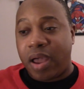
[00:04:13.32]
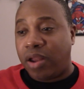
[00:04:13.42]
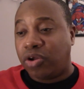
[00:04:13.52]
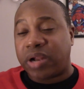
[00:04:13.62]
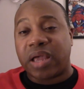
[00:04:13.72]

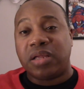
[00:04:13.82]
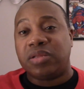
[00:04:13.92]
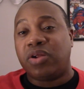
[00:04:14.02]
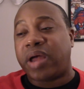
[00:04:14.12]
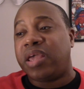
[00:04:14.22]
looked like he
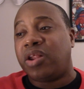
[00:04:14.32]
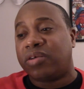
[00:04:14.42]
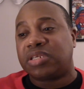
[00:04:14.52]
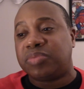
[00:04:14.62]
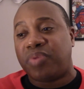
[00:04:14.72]
looked like he
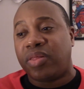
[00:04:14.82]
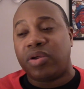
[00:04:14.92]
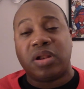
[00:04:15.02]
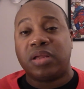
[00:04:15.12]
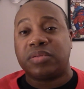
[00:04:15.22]
lost his
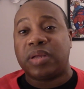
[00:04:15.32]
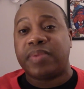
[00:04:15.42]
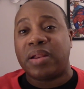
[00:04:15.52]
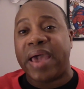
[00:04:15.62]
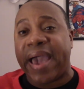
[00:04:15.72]
brother in a, some
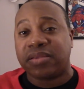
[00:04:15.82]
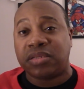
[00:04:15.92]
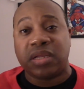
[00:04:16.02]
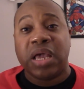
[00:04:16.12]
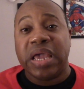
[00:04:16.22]
kind of
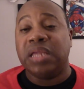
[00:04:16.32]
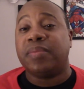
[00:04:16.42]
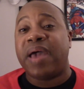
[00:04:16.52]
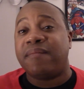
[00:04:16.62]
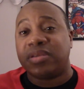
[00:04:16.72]
accident. He
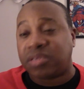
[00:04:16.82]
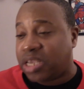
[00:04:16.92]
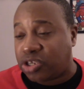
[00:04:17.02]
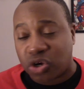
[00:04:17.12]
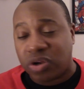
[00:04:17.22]
ended up having a
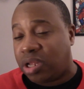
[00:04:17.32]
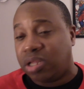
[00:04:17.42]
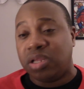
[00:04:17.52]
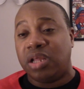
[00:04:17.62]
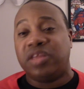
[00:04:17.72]
seizure.
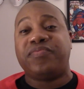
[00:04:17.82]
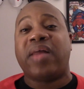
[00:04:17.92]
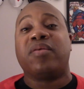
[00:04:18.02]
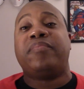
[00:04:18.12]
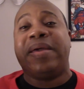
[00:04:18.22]
His
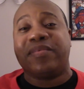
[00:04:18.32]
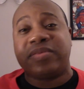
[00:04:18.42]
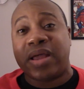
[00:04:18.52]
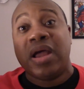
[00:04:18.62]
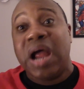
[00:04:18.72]
father blamed him for
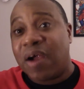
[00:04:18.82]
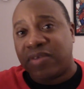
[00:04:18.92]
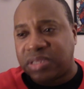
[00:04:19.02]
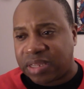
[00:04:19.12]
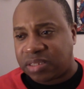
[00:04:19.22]
that
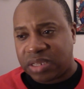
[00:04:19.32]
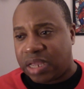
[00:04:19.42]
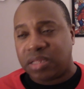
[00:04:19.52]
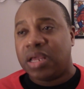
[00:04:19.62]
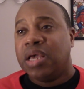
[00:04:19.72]
ever since
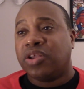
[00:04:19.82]
then.